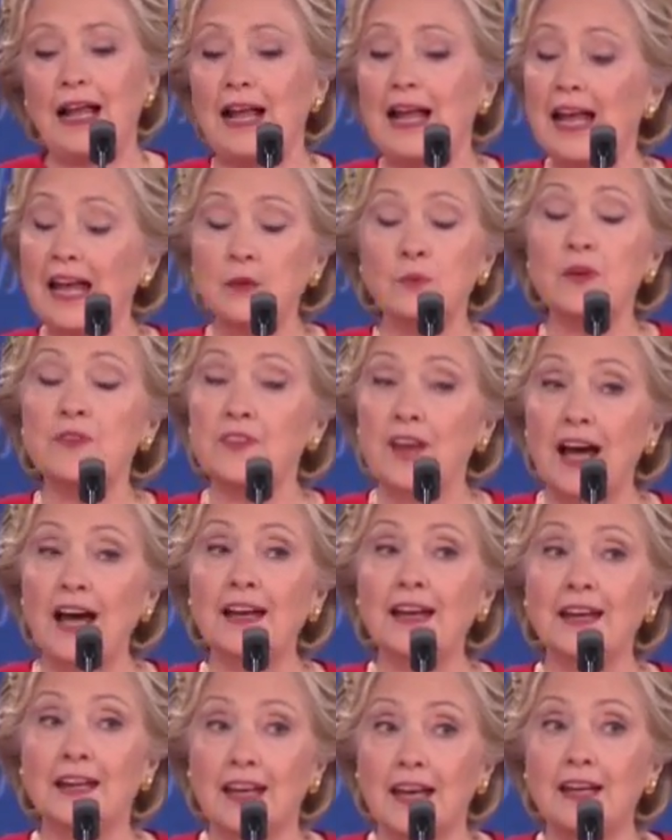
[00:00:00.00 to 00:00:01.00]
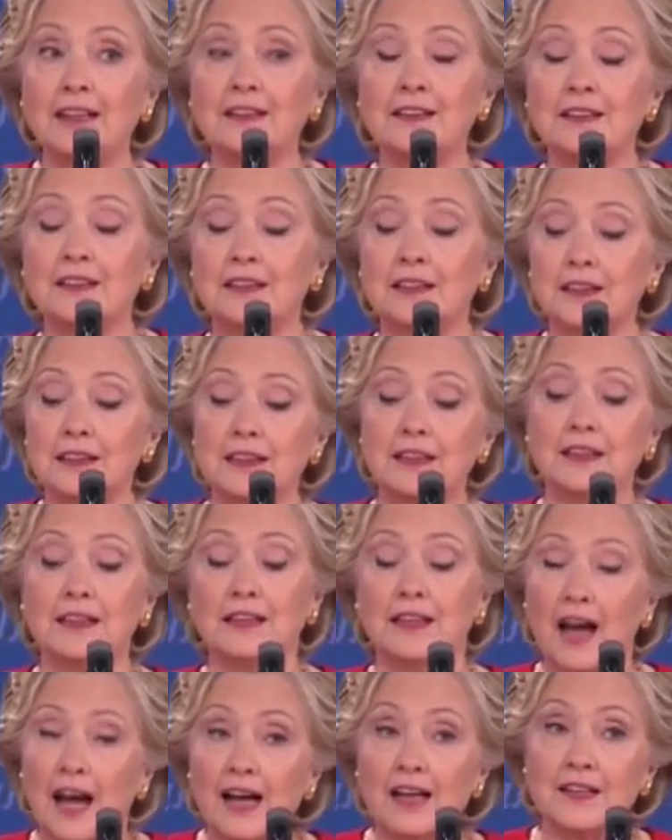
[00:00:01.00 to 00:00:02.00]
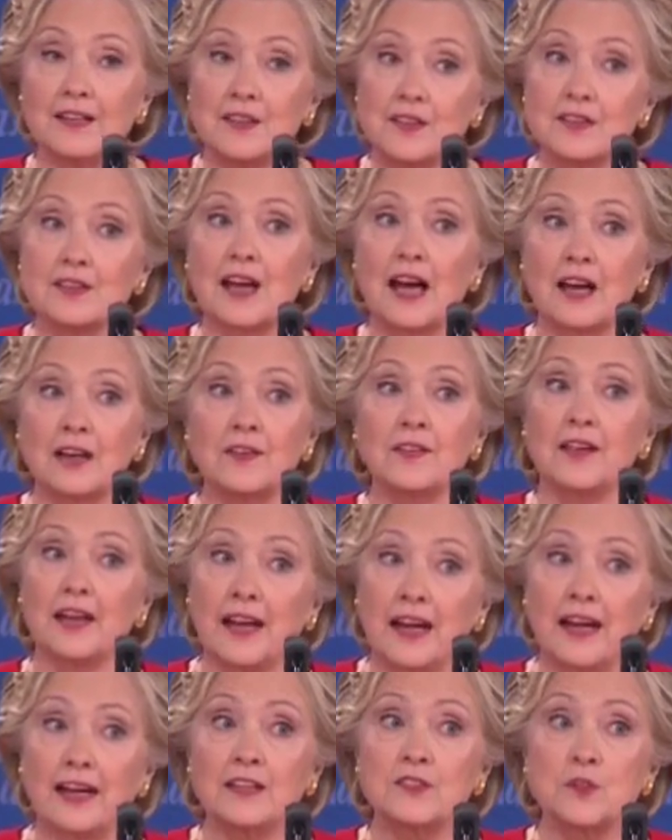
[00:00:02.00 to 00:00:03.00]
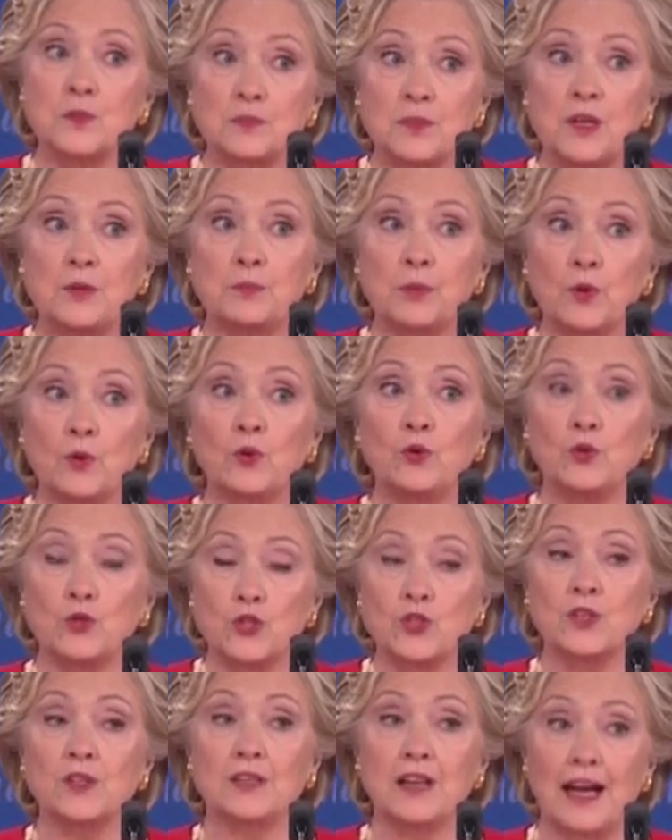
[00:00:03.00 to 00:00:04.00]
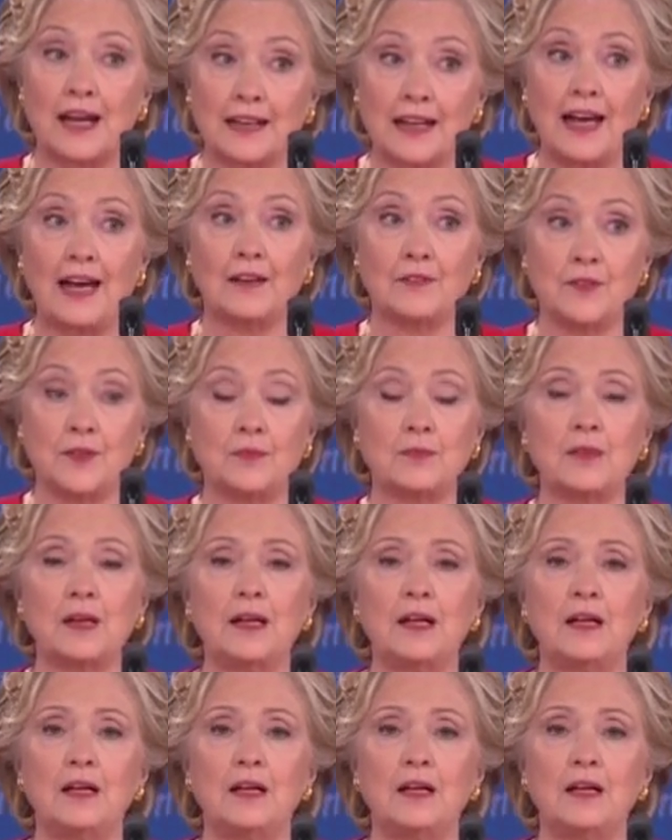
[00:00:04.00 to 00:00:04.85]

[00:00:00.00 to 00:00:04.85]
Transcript: And we've got to get guns out of the hands of people who should not have them.